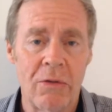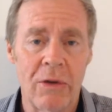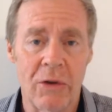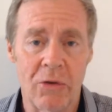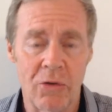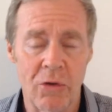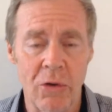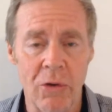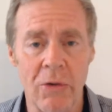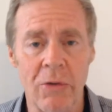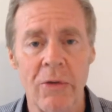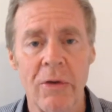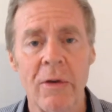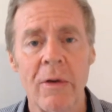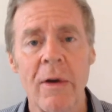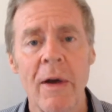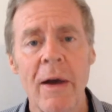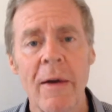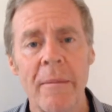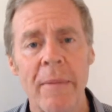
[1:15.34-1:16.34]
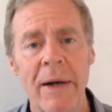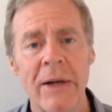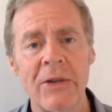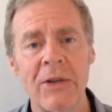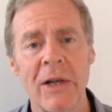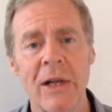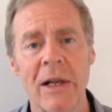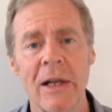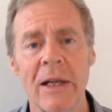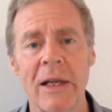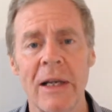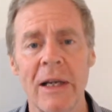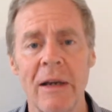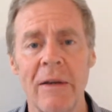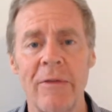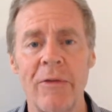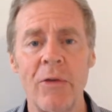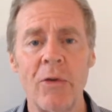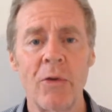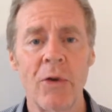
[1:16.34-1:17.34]
the truth. Basically,
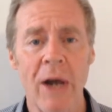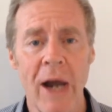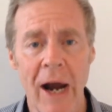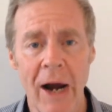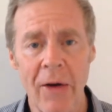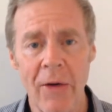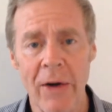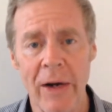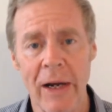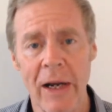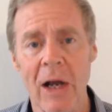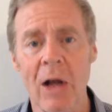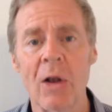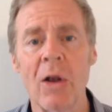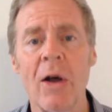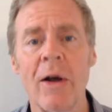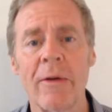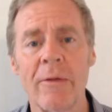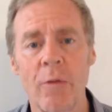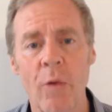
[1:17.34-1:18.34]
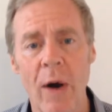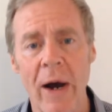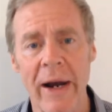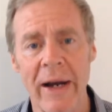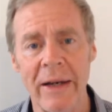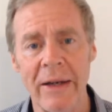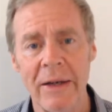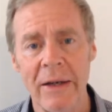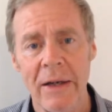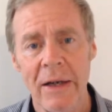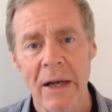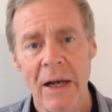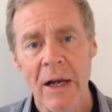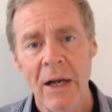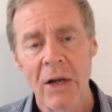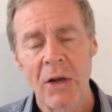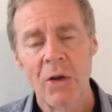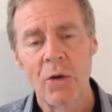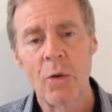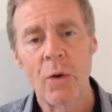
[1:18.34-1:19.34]
if you're carrying a lot of weight,
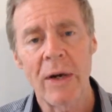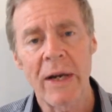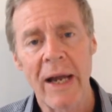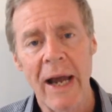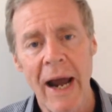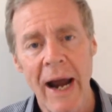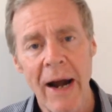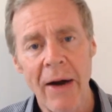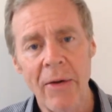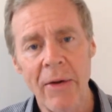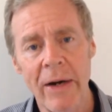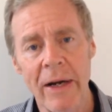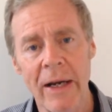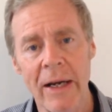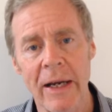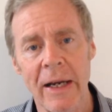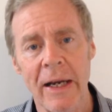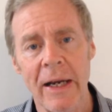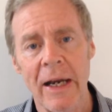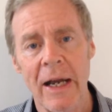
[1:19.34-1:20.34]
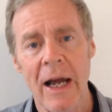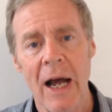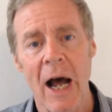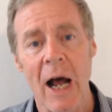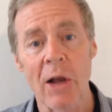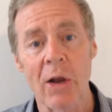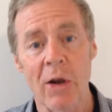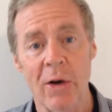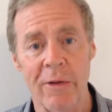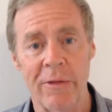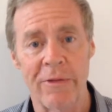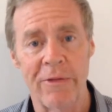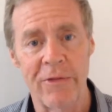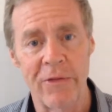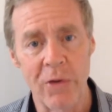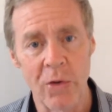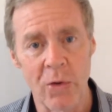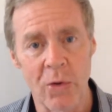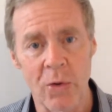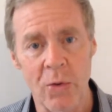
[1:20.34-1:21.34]
you are carrying a lot of
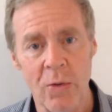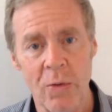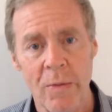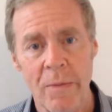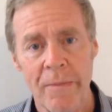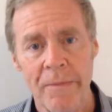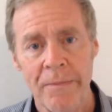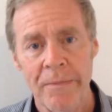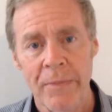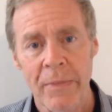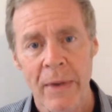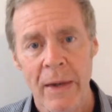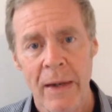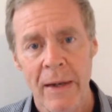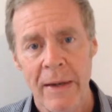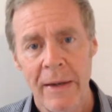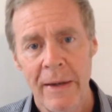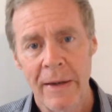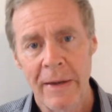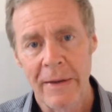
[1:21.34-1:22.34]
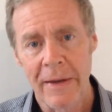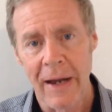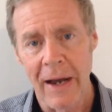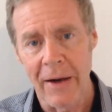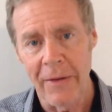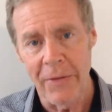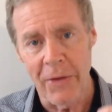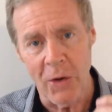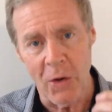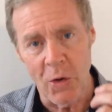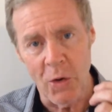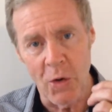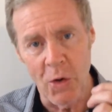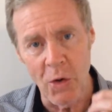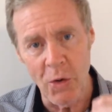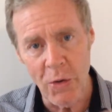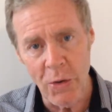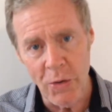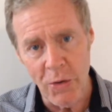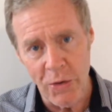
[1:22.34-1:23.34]
fuel. Now, the
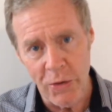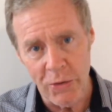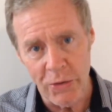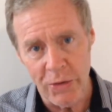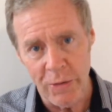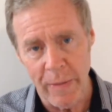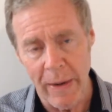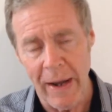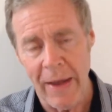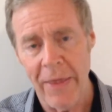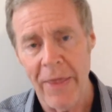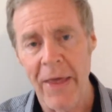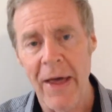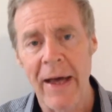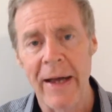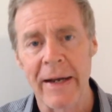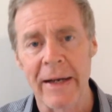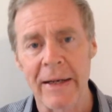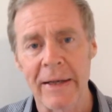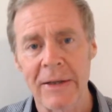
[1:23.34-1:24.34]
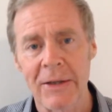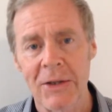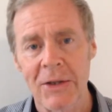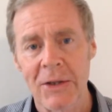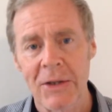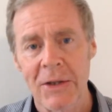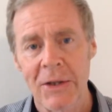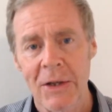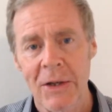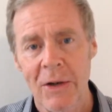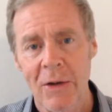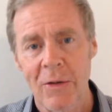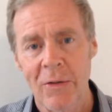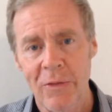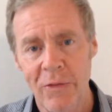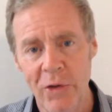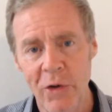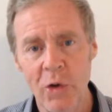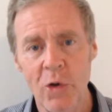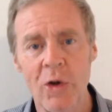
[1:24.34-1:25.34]
good news about that is
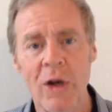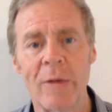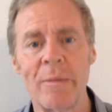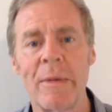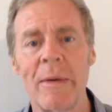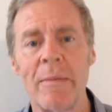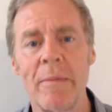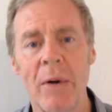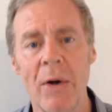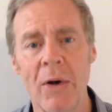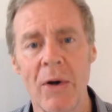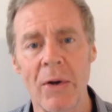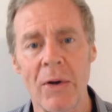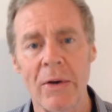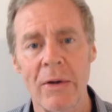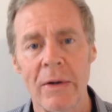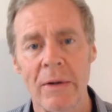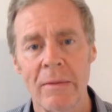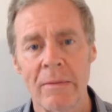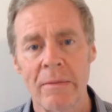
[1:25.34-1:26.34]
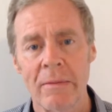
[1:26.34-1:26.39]
fuel can be burnt.